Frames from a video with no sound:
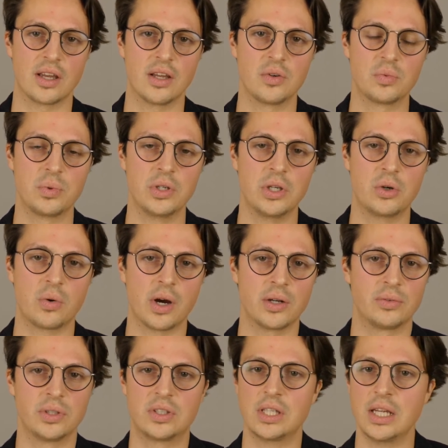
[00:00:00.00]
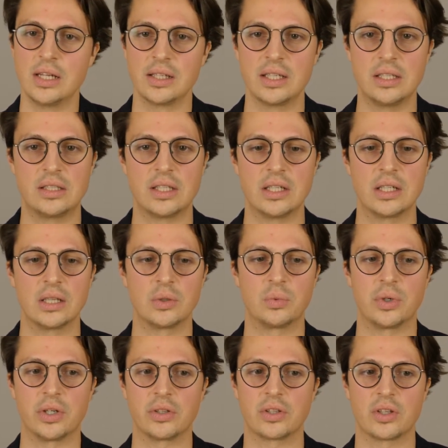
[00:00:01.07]
And we quite routinely deal
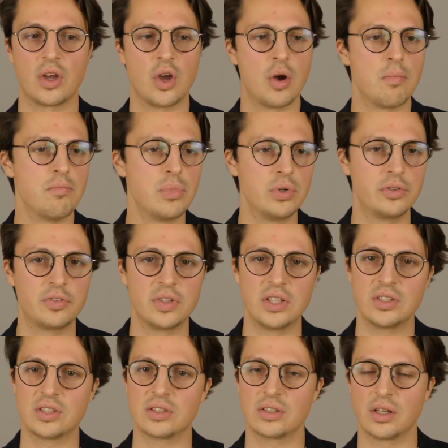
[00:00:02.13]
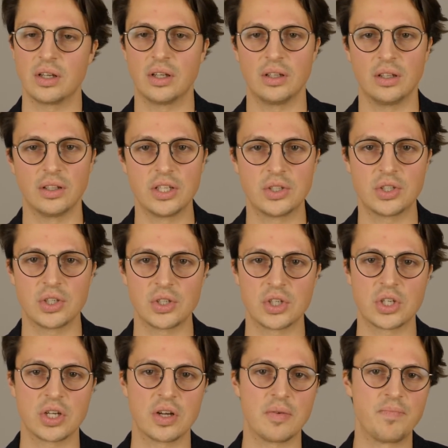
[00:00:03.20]
with movies,
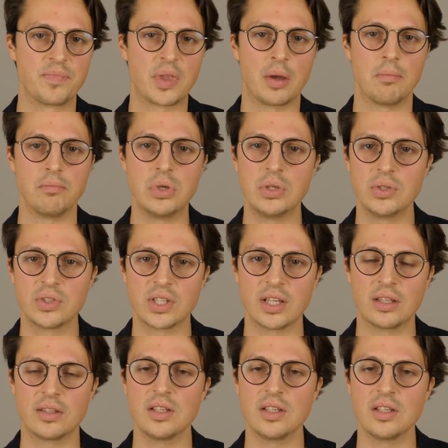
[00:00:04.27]
literature, music.